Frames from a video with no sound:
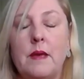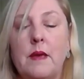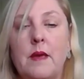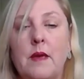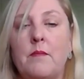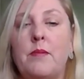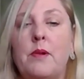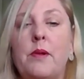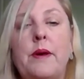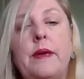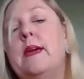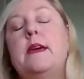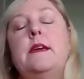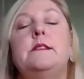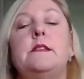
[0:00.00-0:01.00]

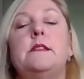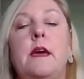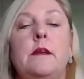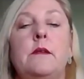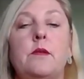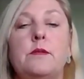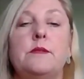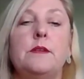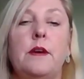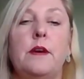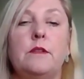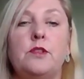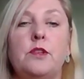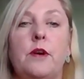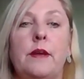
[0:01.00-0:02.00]
employees and
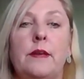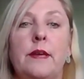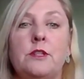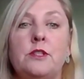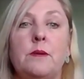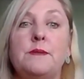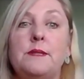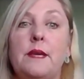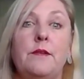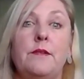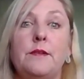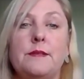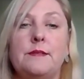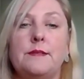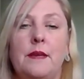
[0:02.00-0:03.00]
also try and get JobSeeker
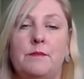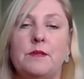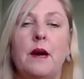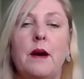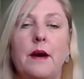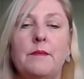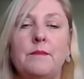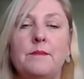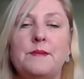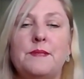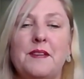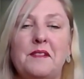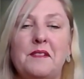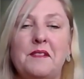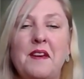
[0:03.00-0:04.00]
at the same time.
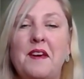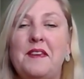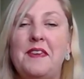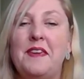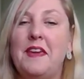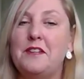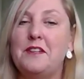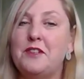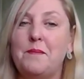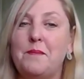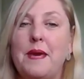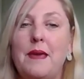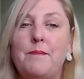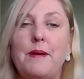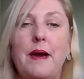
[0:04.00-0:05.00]
So you get
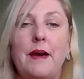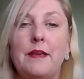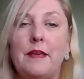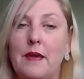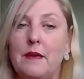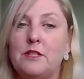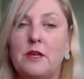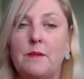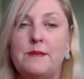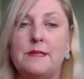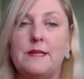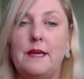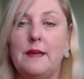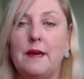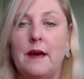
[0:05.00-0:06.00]
JobKeeper, you get
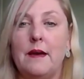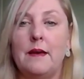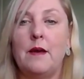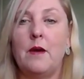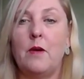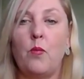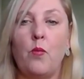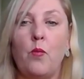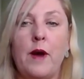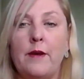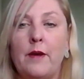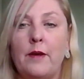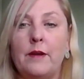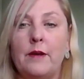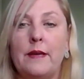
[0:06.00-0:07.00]
JobSeeker, one
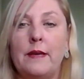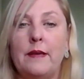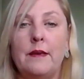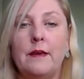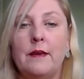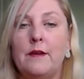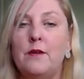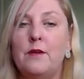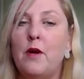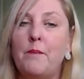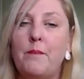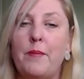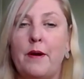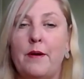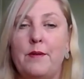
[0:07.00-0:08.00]
only,
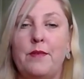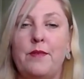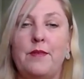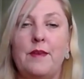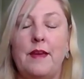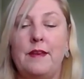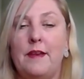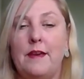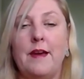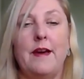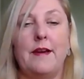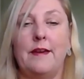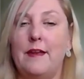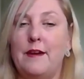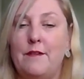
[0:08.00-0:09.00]
not both, and you
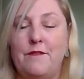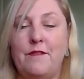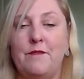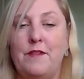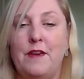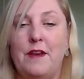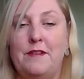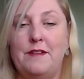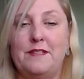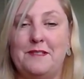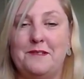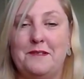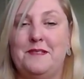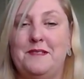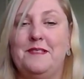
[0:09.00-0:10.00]
can't get it from various
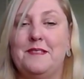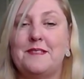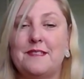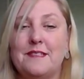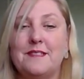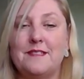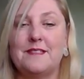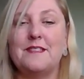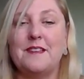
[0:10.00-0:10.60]
sources. So